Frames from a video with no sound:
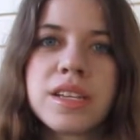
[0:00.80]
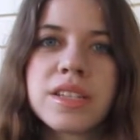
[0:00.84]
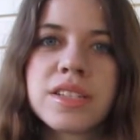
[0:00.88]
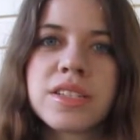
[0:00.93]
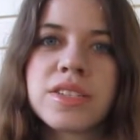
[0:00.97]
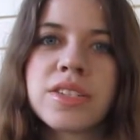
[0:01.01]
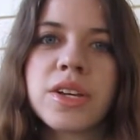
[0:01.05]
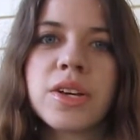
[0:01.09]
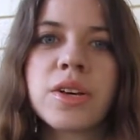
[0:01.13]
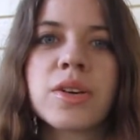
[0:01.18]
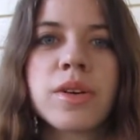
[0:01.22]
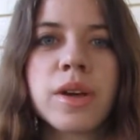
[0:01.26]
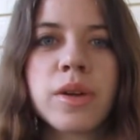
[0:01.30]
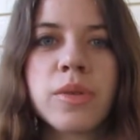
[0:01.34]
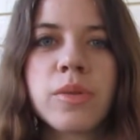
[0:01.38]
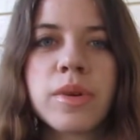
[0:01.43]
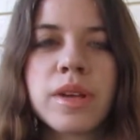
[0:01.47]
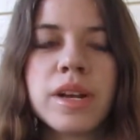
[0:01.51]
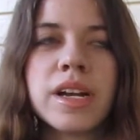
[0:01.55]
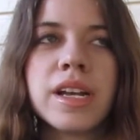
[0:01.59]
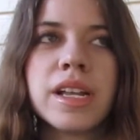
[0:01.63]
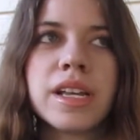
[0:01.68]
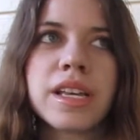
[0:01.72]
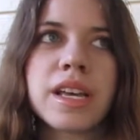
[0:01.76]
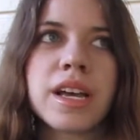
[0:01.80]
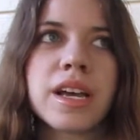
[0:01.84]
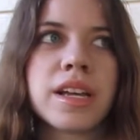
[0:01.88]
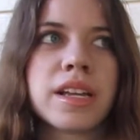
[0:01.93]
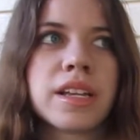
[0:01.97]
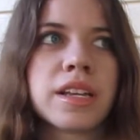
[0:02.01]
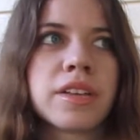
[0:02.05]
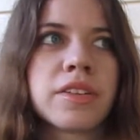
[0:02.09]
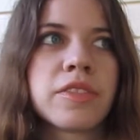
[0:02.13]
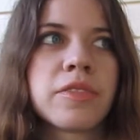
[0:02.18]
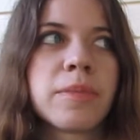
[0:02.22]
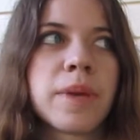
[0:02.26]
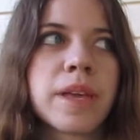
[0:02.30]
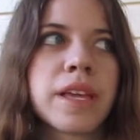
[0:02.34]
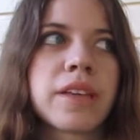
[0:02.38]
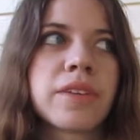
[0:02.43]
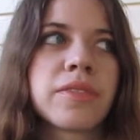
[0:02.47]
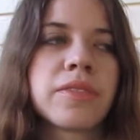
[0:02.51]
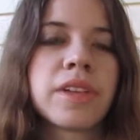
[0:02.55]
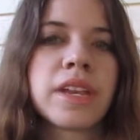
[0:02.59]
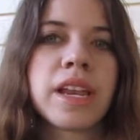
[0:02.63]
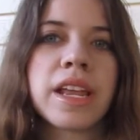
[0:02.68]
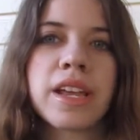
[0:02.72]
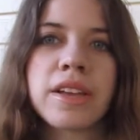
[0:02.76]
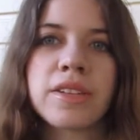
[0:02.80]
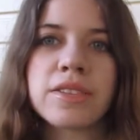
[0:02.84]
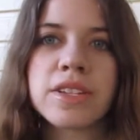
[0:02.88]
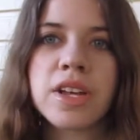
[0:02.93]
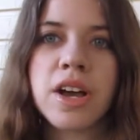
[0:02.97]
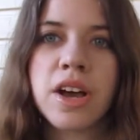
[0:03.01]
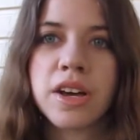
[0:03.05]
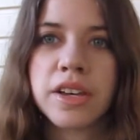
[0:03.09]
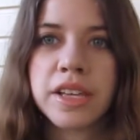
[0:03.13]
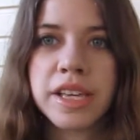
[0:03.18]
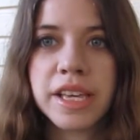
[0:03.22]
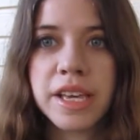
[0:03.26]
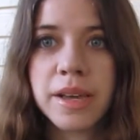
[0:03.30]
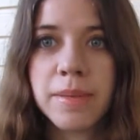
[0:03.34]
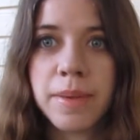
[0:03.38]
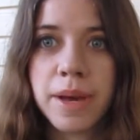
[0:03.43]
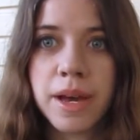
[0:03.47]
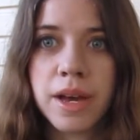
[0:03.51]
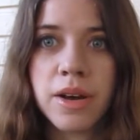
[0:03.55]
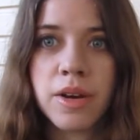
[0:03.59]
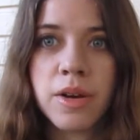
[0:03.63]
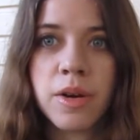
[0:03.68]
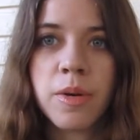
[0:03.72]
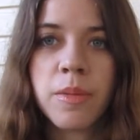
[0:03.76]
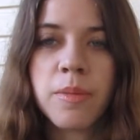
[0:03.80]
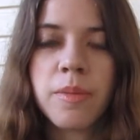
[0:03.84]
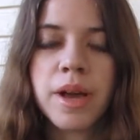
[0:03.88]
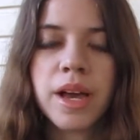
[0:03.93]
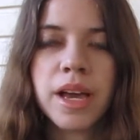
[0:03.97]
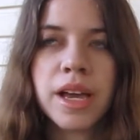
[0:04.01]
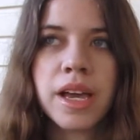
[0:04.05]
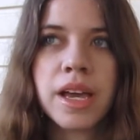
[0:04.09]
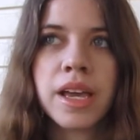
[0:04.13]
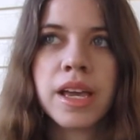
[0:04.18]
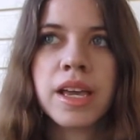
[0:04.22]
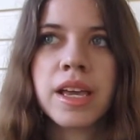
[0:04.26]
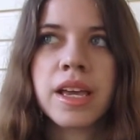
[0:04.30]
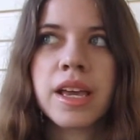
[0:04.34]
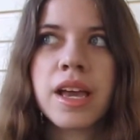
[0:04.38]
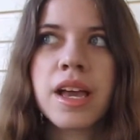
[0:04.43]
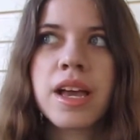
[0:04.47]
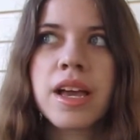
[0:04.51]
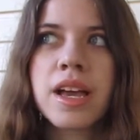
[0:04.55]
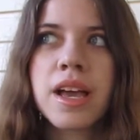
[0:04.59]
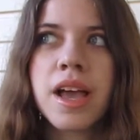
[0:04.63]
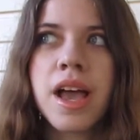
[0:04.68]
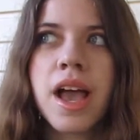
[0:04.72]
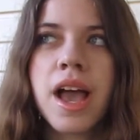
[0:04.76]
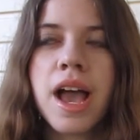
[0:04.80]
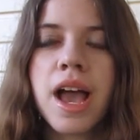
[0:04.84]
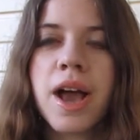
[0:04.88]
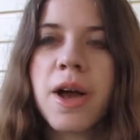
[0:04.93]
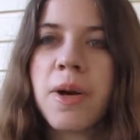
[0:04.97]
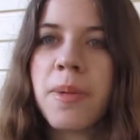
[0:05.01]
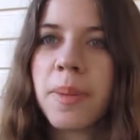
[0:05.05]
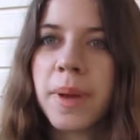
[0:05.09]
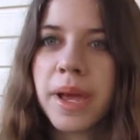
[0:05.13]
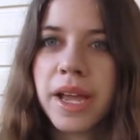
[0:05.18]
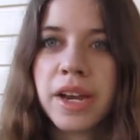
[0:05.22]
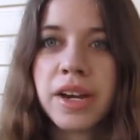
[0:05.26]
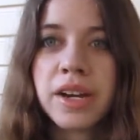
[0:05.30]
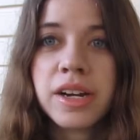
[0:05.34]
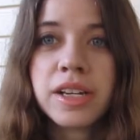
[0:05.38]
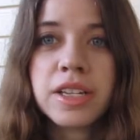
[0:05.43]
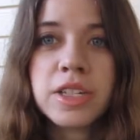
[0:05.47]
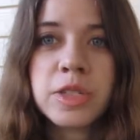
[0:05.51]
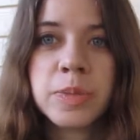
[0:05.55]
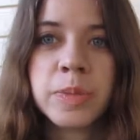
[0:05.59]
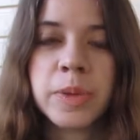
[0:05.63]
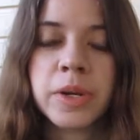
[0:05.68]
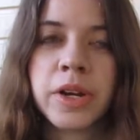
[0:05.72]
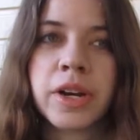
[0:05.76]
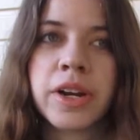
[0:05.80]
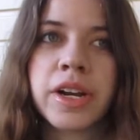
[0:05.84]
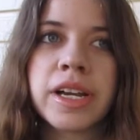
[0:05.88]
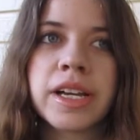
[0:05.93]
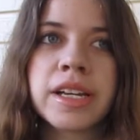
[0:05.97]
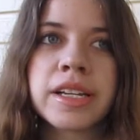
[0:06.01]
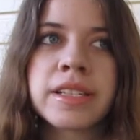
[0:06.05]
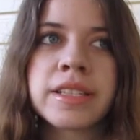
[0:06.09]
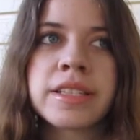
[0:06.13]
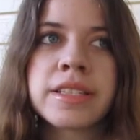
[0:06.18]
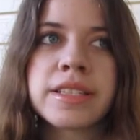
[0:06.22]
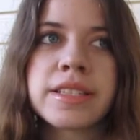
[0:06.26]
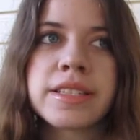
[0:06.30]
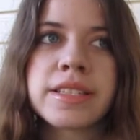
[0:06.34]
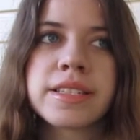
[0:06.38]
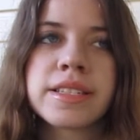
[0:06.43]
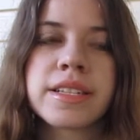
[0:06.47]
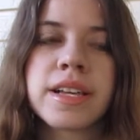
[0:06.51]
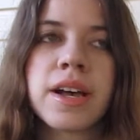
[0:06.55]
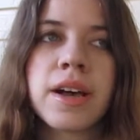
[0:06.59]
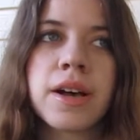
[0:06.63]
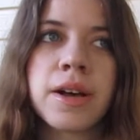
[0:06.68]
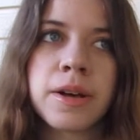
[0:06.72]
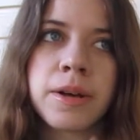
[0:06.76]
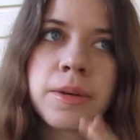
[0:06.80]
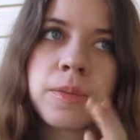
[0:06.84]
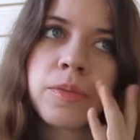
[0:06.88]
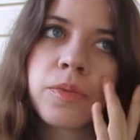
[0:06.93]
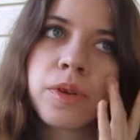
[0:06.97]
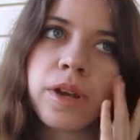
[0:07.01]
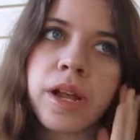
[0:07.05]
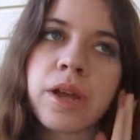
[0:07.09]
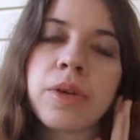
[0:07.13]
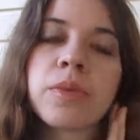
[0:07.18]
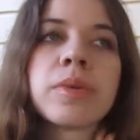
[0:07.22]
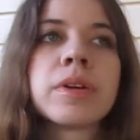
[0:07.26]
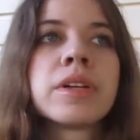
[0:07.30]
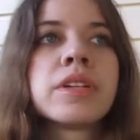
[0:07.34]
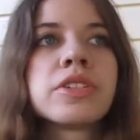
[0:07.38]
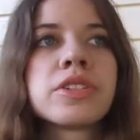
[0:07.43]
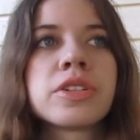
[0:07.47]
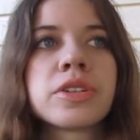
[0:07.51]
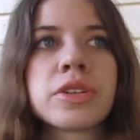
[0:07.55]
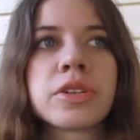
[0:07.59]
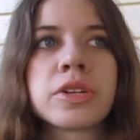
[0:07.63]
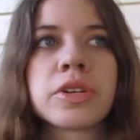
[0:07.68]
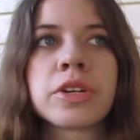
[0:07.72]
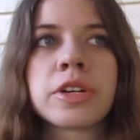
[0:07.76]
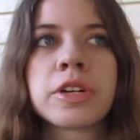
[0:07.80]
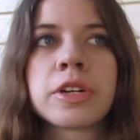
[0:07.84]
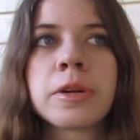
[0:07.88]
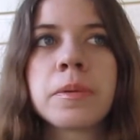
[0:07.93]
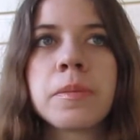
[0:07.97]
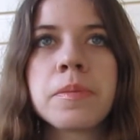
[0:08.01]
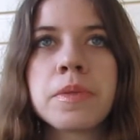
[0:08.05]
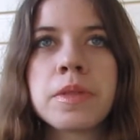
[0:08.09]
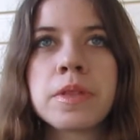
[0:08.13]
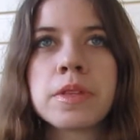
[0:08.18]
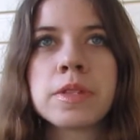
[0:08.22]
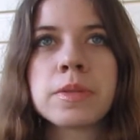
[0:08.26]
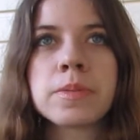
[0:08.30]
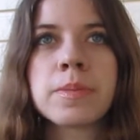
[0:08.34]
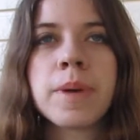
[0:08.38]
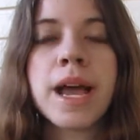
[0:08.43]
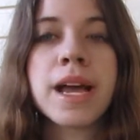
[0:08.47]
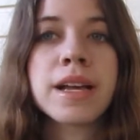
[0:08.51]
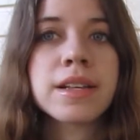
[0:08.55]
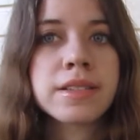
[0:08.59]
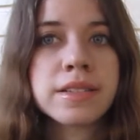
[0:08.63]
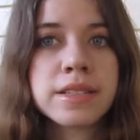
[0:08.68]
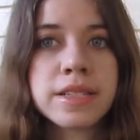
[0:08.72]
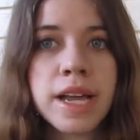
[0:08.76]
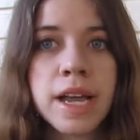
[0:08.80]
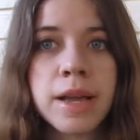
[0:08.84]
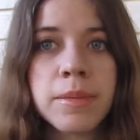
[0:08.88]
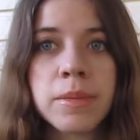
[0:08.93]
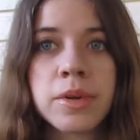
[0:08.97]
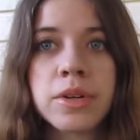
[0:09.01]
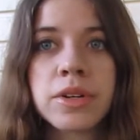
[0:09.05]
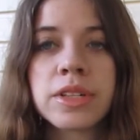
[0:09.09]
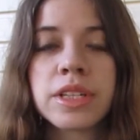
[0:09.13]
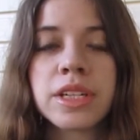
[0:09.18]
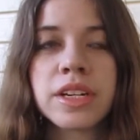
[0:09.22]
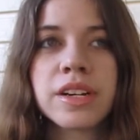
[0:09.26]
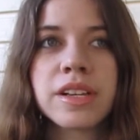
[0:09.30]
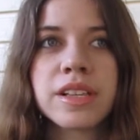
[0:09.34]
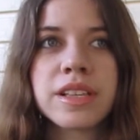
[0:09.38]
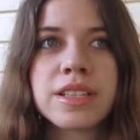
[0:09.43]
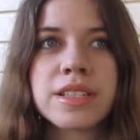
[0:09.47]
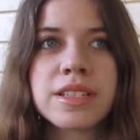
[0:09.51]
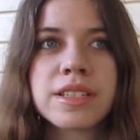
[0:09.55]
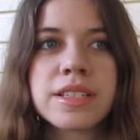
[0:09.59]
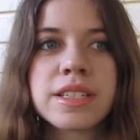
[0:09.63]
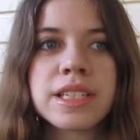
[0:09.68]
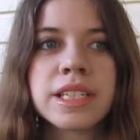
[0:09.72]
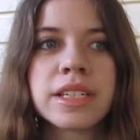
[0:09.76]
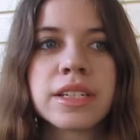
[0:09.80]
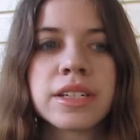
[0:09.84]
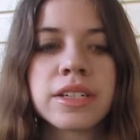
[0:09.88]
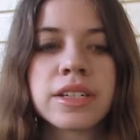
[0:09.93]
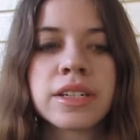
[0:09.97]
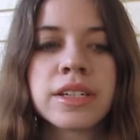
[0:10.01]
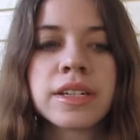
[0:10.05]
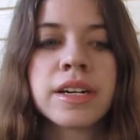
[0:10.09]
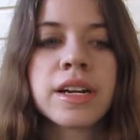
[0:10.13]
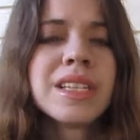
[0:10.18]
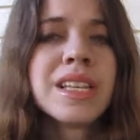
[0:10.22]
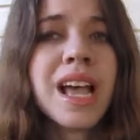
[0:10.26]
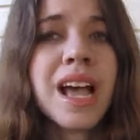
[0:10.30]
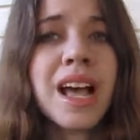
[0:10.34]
So I wanted to kind of make a video talking about my au pair experience when I went to Europe this past time earlier this year.